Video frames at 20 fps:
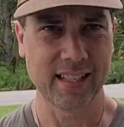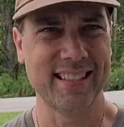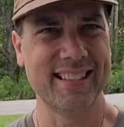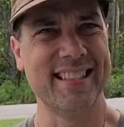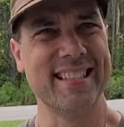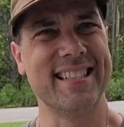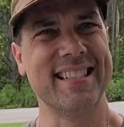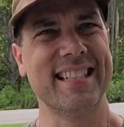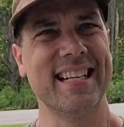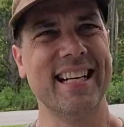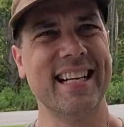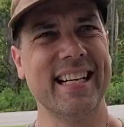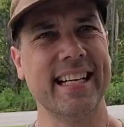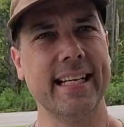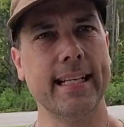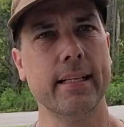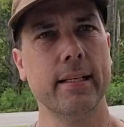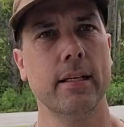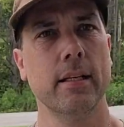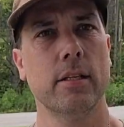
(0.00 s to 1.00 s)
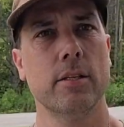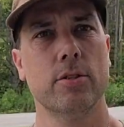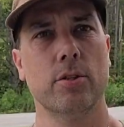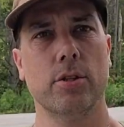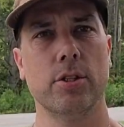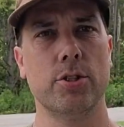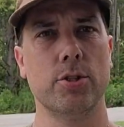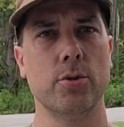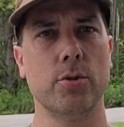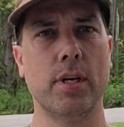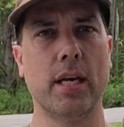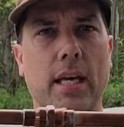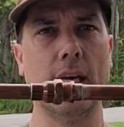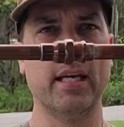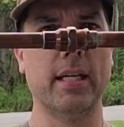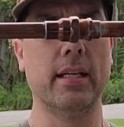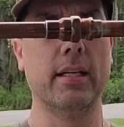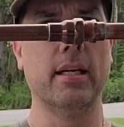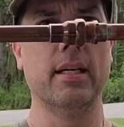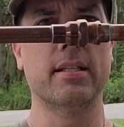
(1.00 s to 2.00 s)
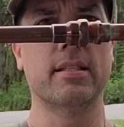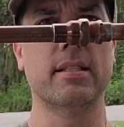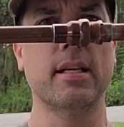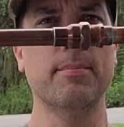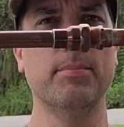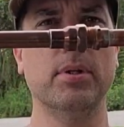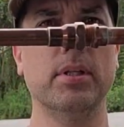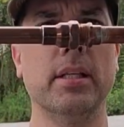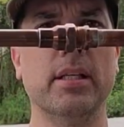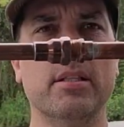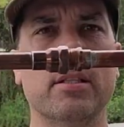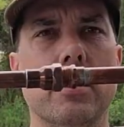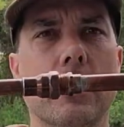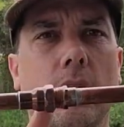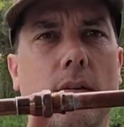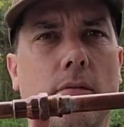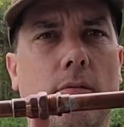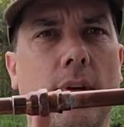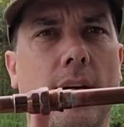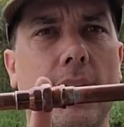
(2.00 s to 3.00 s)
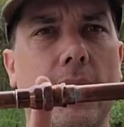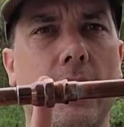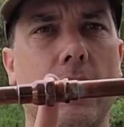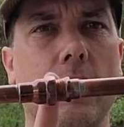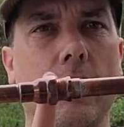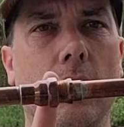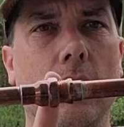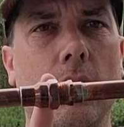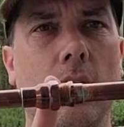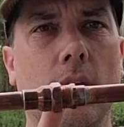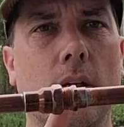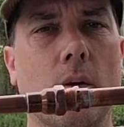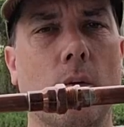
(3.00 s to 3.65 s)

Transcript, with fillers: designed so that you can assemble it right here